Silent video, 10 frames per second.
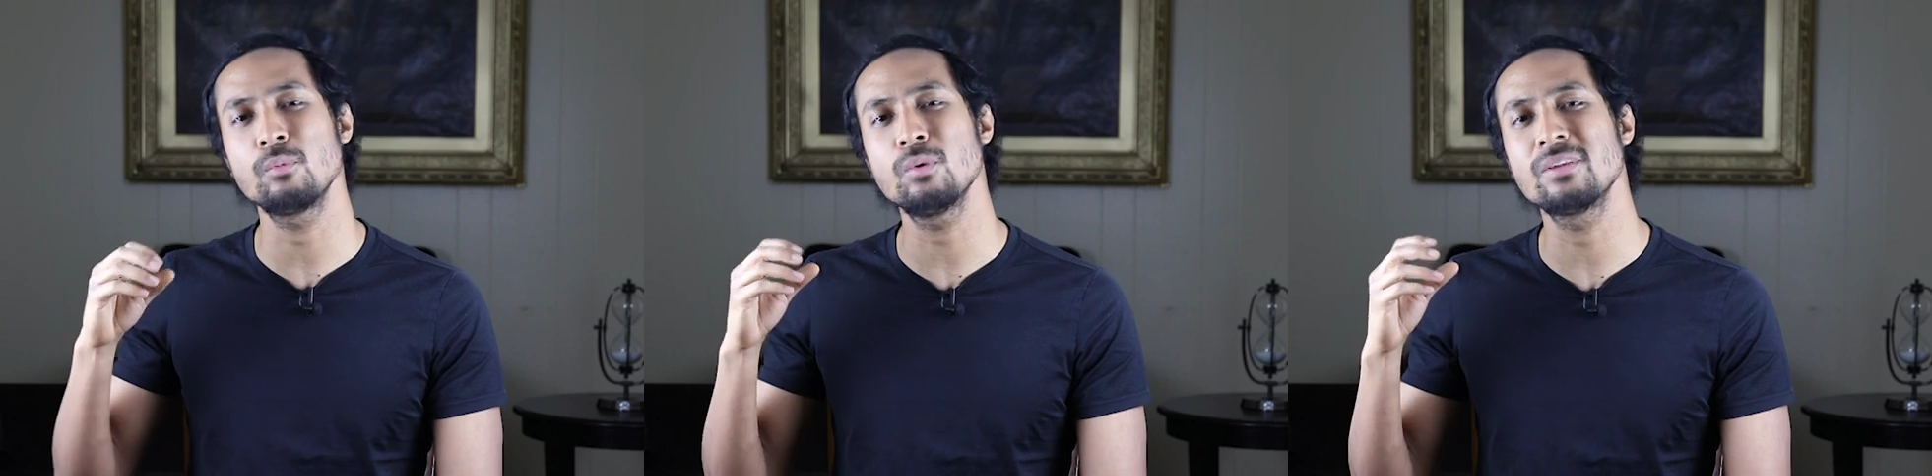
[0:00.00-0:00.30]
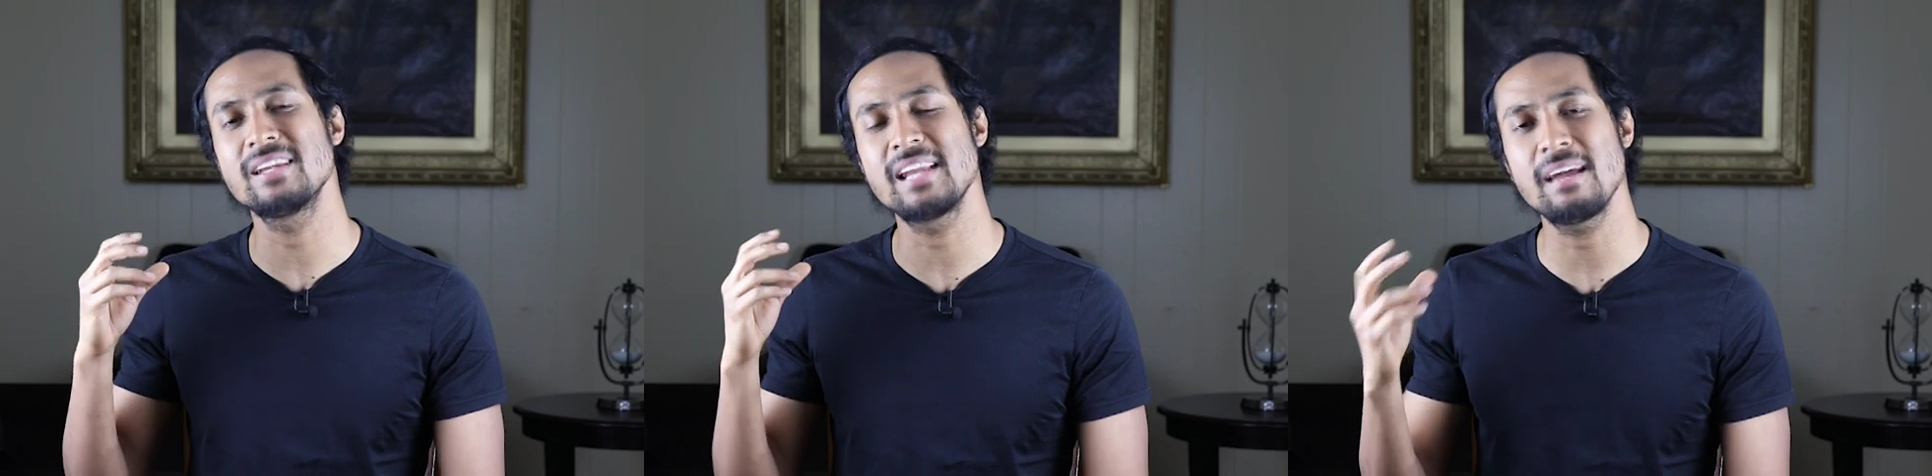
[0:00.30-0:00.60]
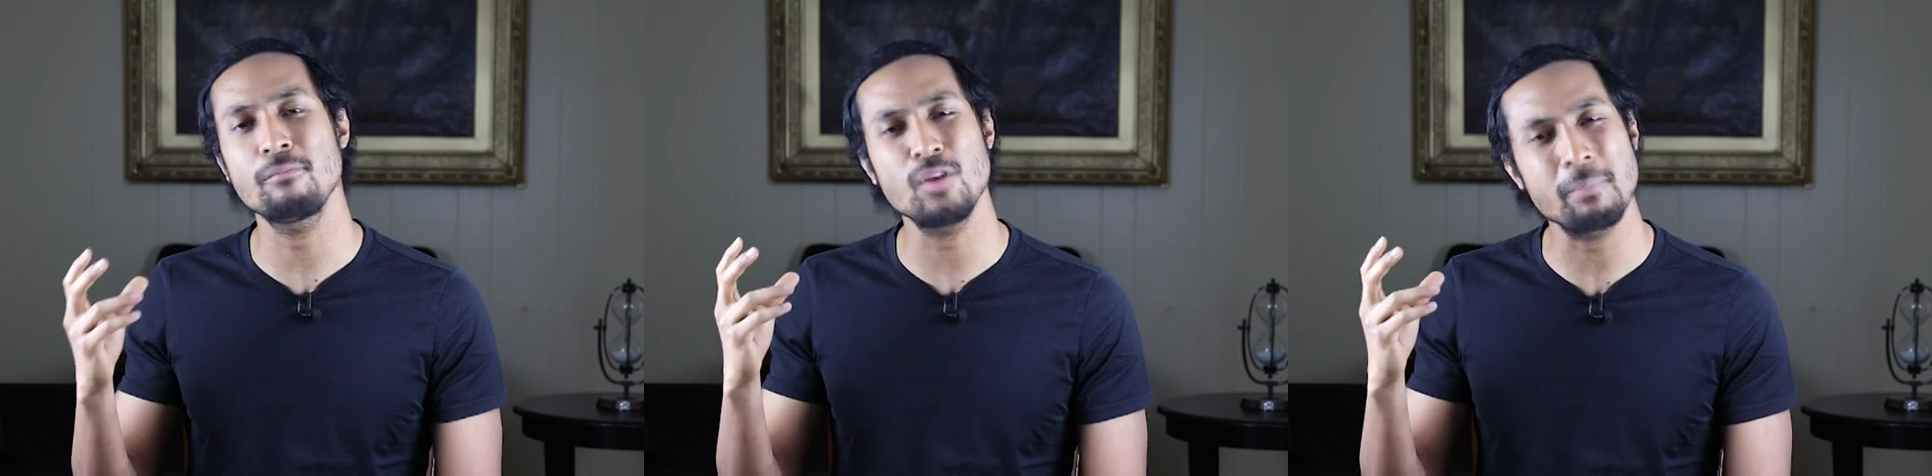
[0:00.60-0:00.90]
we'll
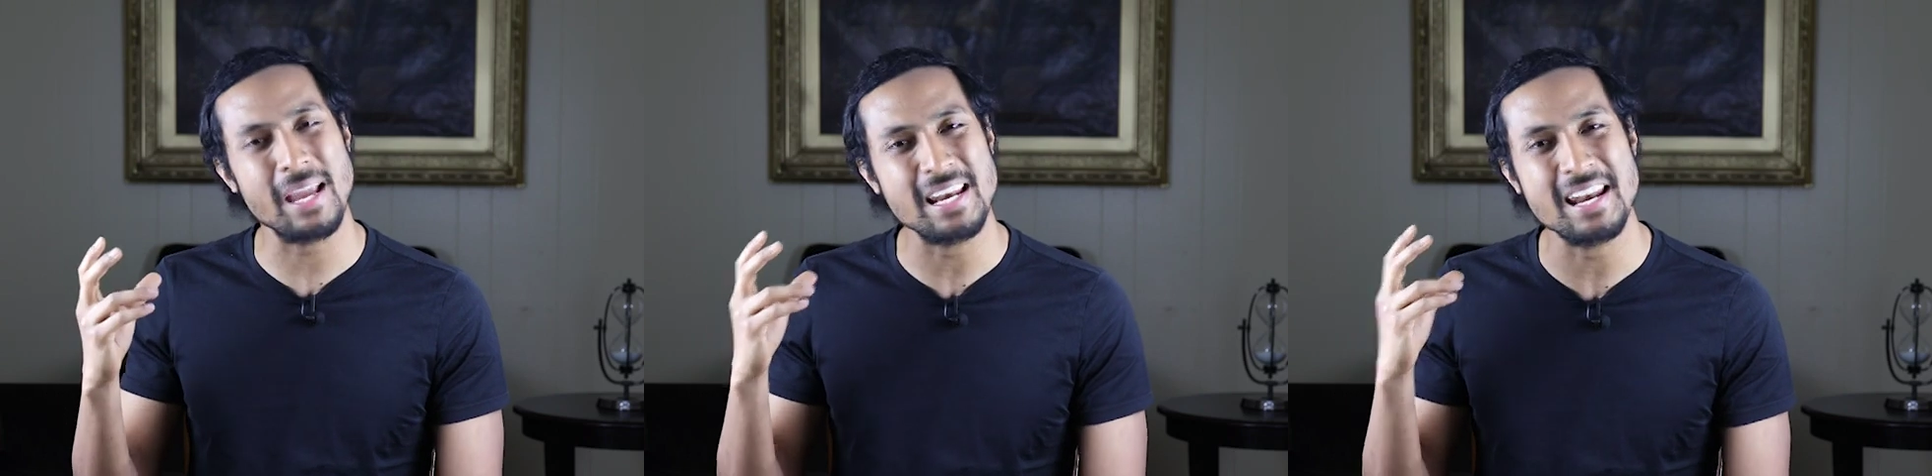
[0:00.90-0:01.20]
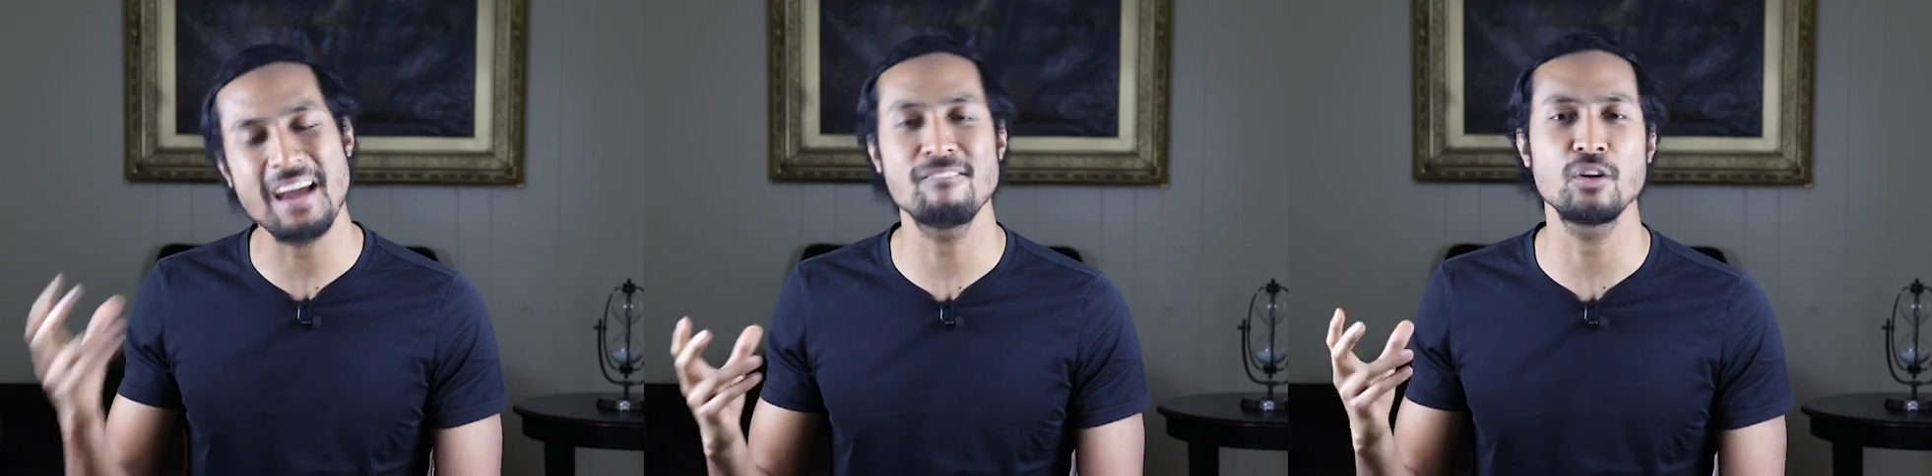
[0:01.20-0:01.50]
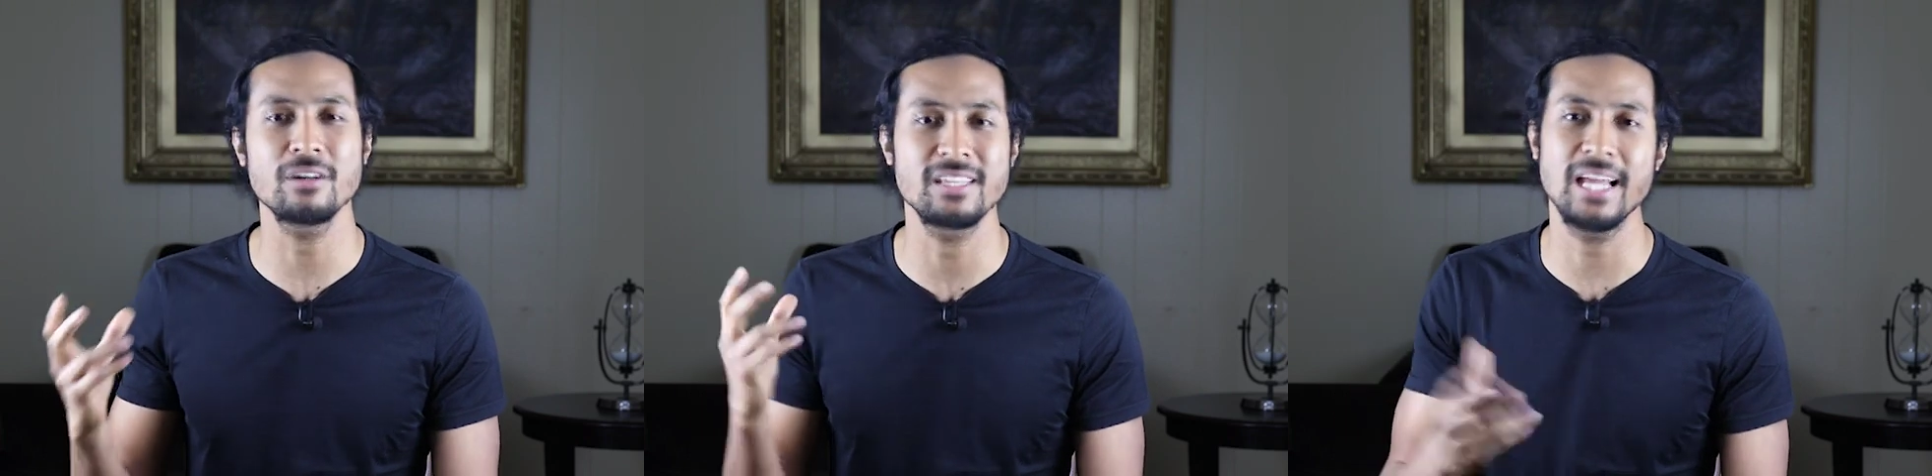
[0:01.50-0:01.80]
we may
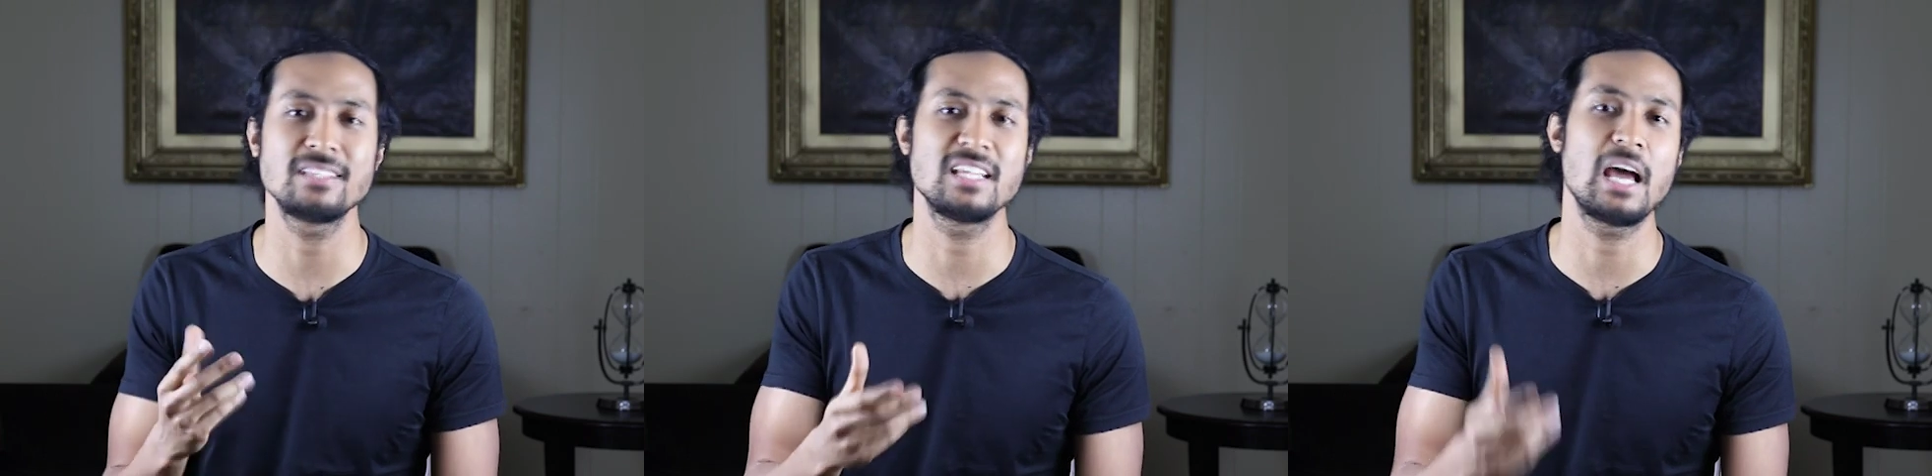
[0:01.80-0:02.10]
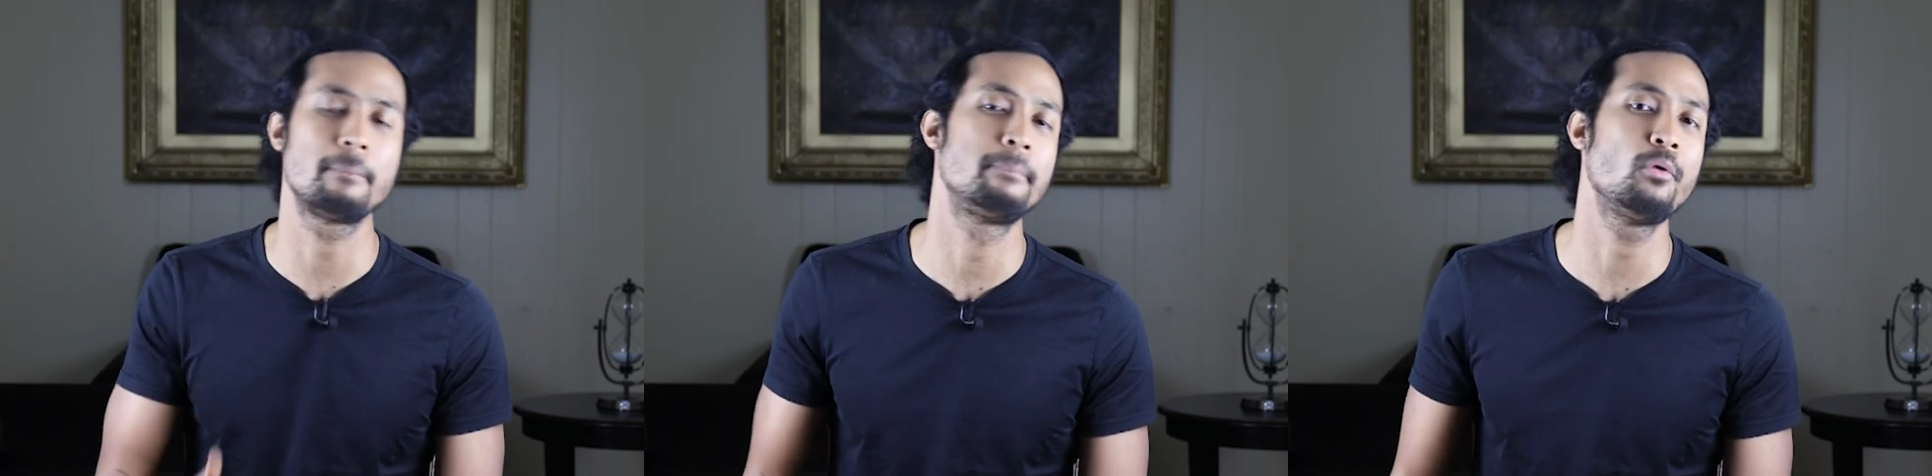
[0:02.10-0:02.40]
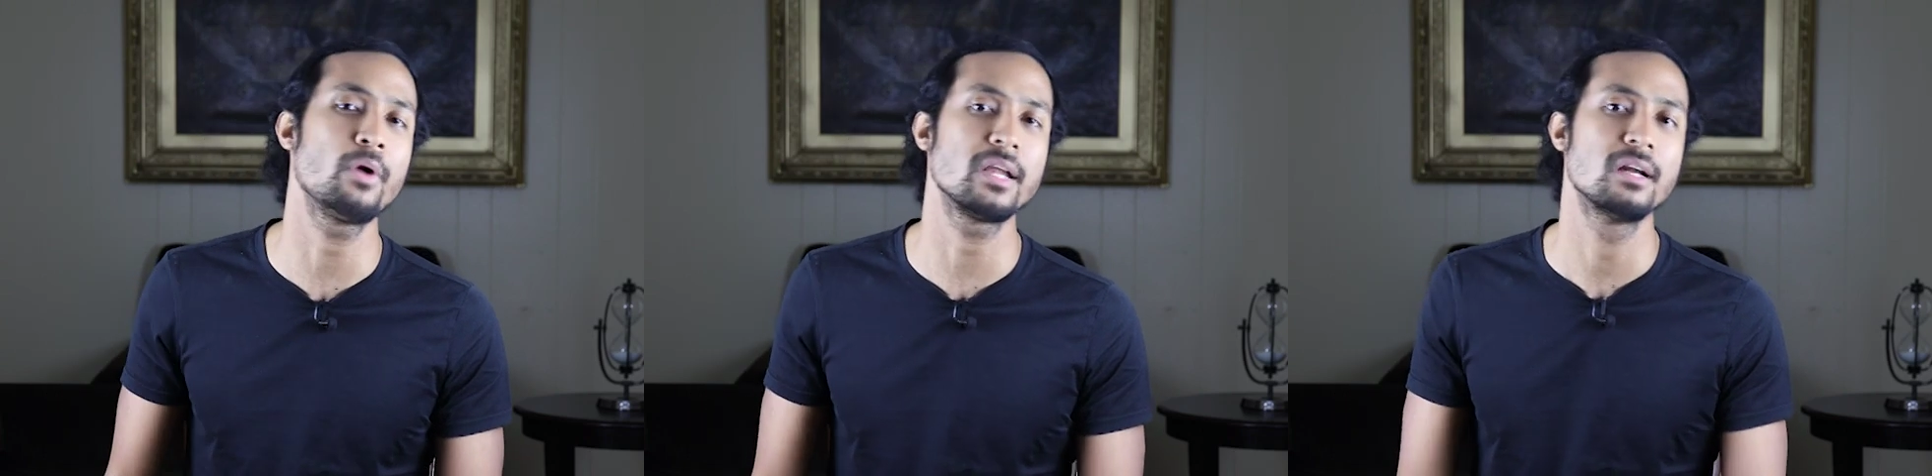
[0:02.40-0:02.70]
never get to that
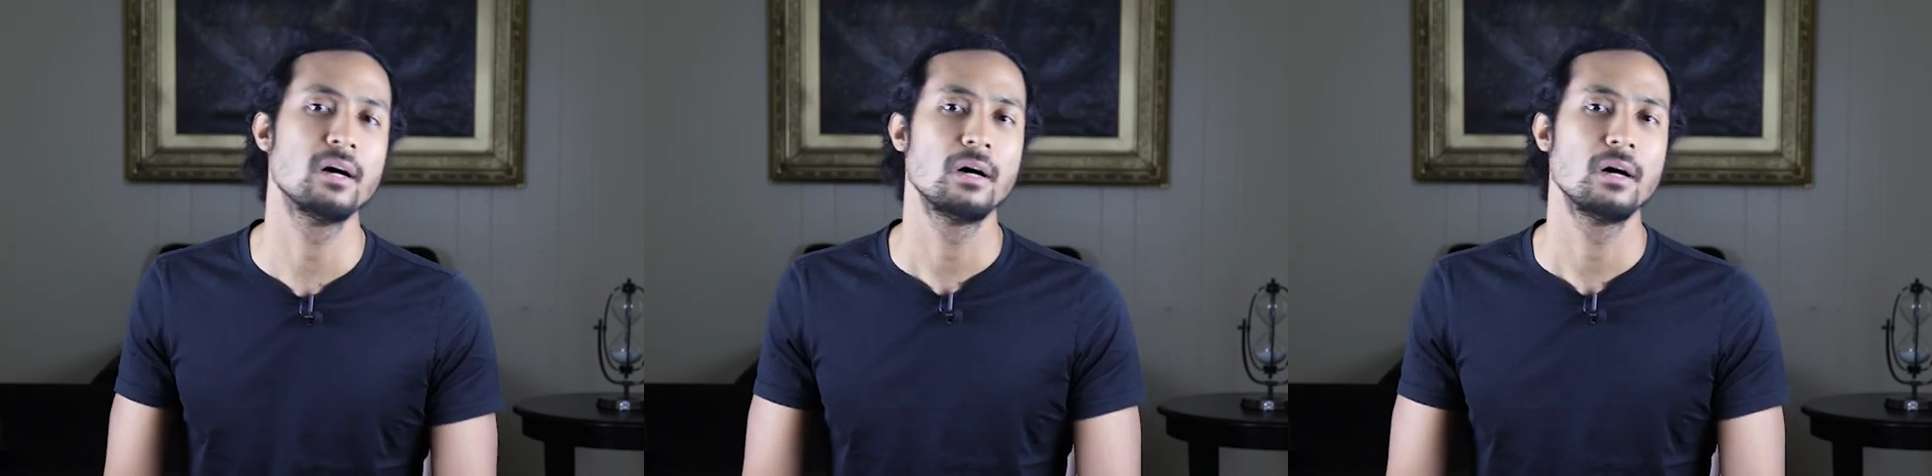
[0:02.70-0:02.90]
point